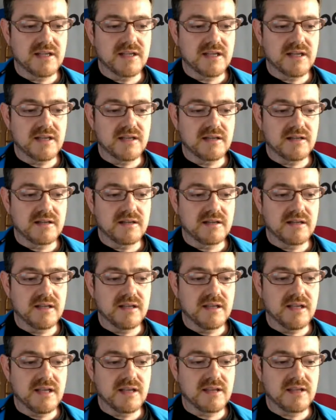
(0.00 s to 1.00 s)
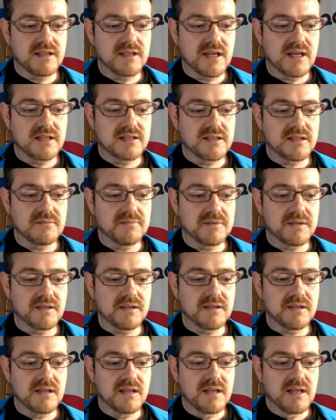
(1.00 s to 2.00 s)
and he
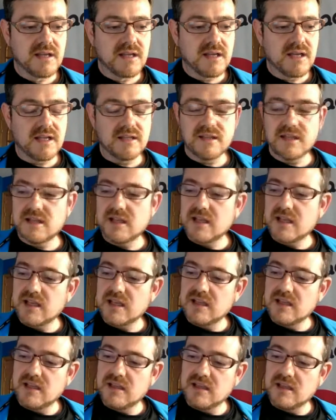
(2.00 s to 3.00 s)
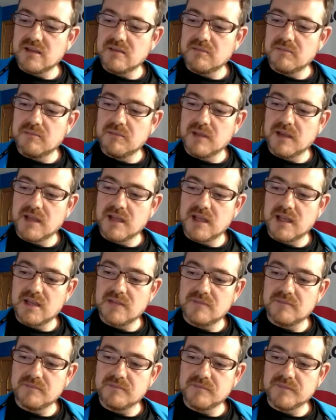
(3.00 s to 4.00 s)
accepted, and then I
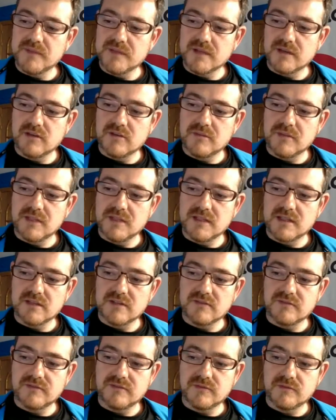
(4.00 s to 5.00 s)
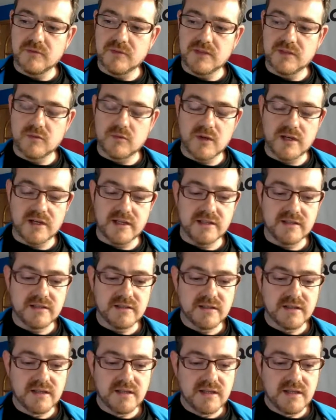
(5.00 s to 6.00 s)
became a committer of GWTQuery.
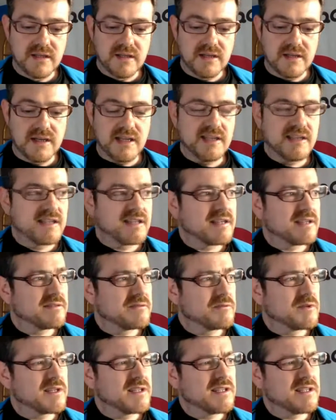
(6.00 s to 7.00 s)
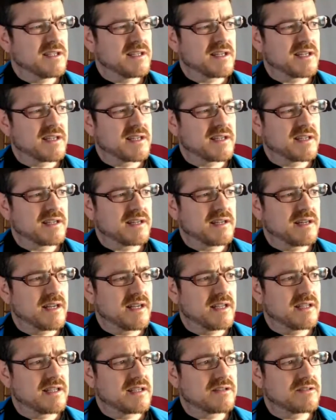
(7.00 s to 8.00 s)
Later, 1 year
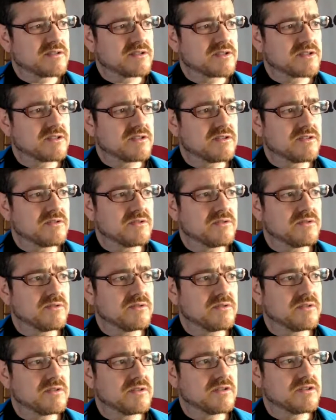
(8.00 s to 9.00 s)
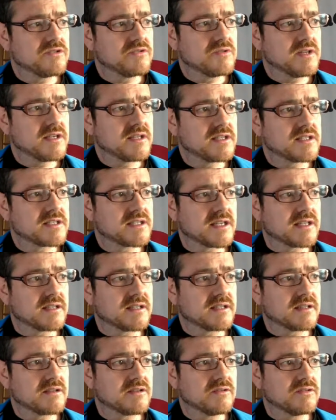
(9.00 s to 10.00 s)
later or so, Julian
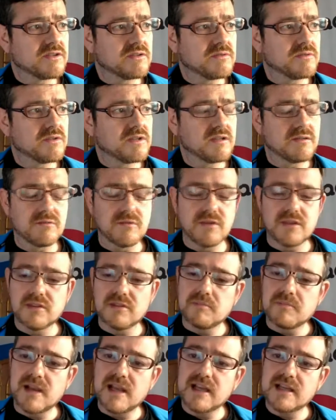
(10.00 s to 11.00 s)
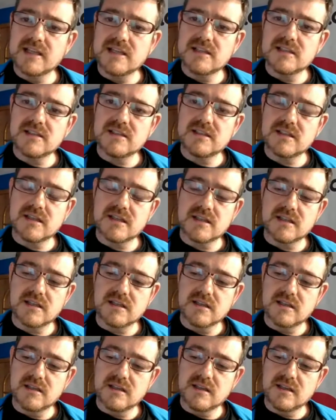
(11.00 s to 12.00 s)
started contributing with plugins,
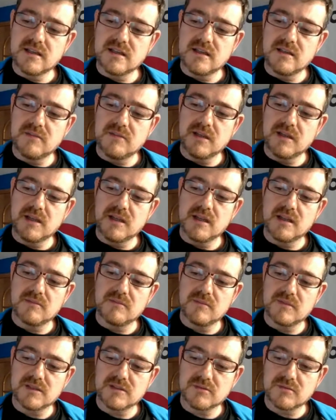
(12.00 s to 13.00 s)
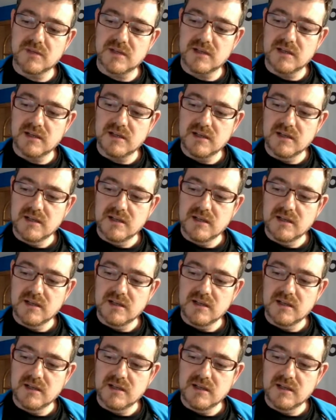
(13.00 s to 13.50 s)
and he became as well